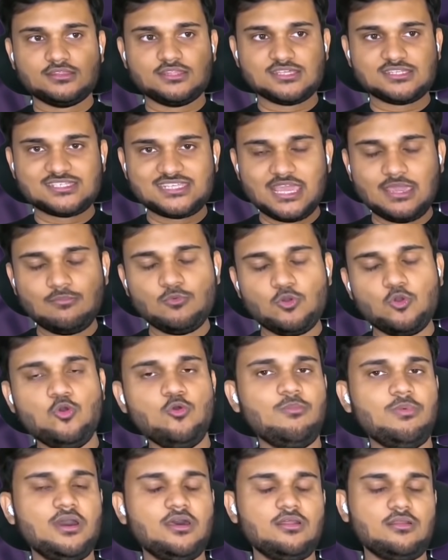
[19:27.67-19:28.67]
The same
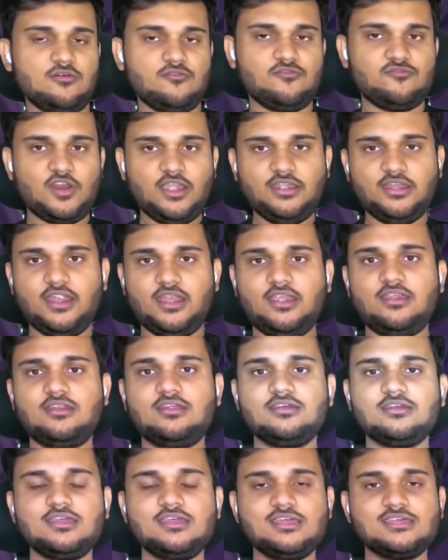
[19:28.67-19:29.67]
Uber
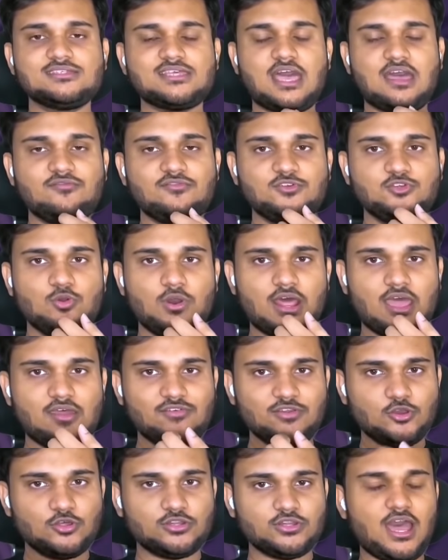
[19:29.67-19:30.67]
front-end you are
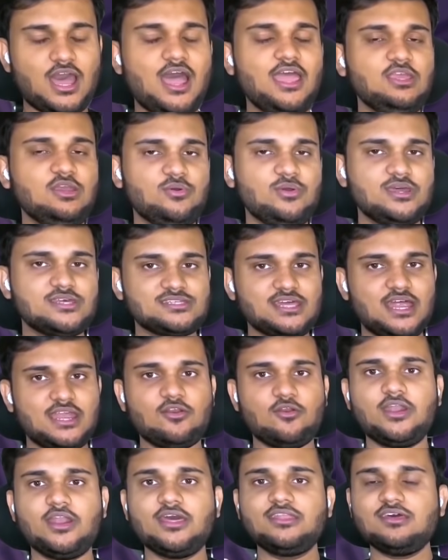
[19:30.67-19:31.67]
having on the iOS,
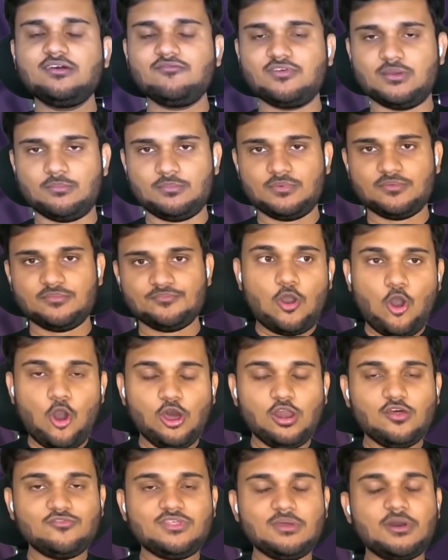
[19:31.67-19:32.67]
Android, and the web.
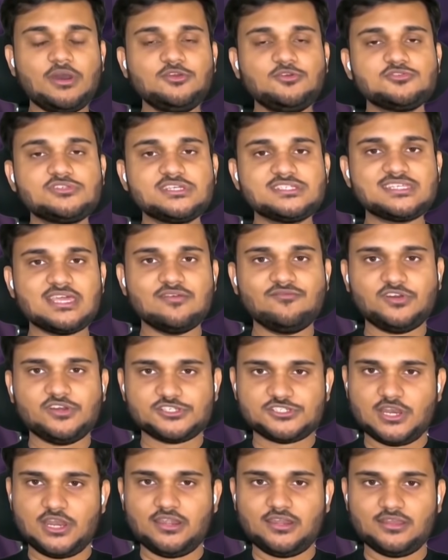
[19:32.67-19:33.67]
All of them are using same
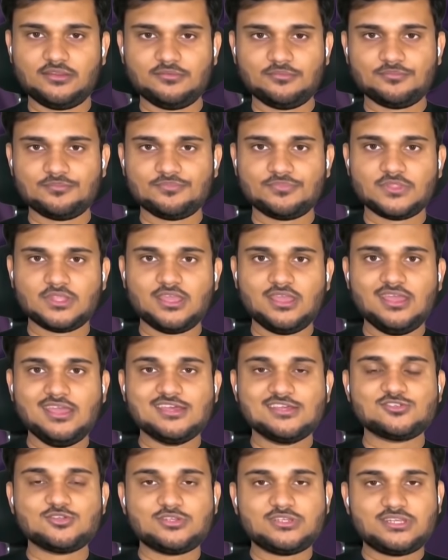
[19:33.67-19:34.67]
functionality.
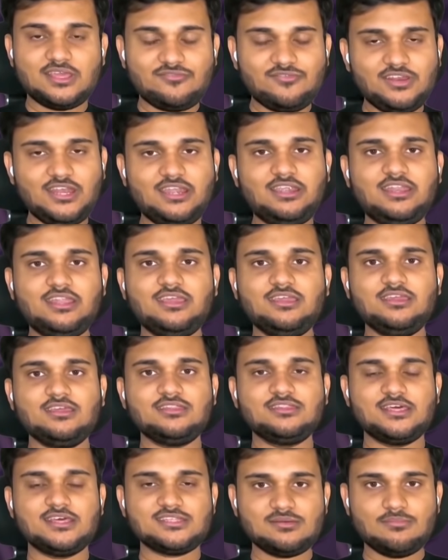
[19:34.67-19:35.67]
So definitely
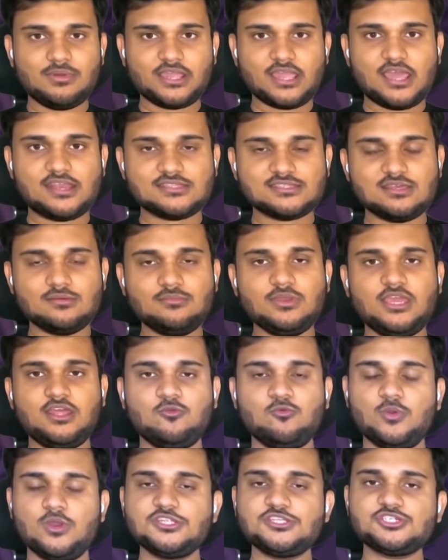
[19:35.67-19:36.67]
there is a mechanism
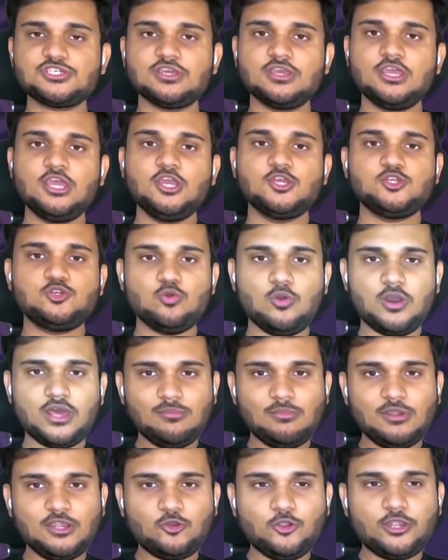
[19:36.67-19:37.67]
in which you are
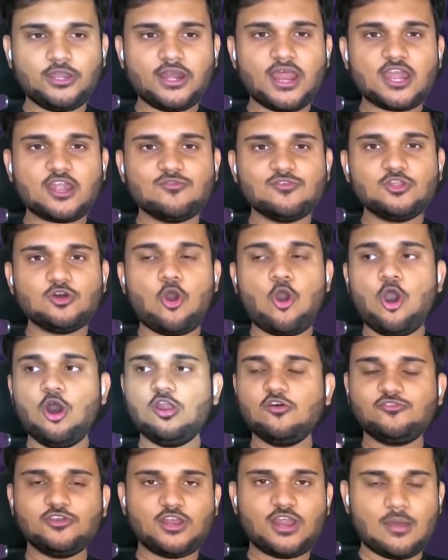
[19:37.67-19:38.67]
able to interact with
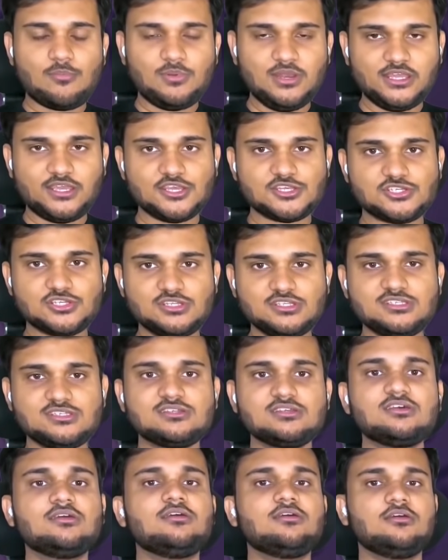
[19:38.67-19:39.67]
all of your
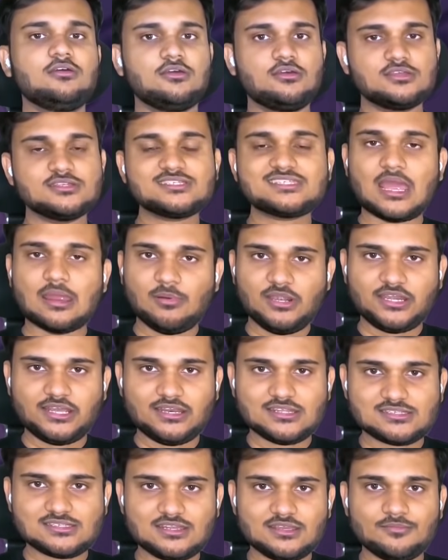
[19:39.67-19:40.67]
applications
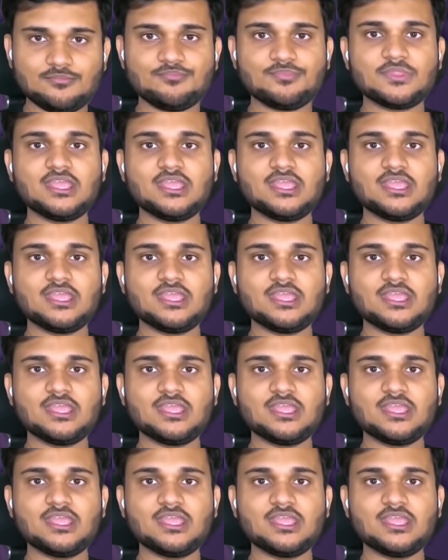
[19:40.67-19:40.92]
simultaneously.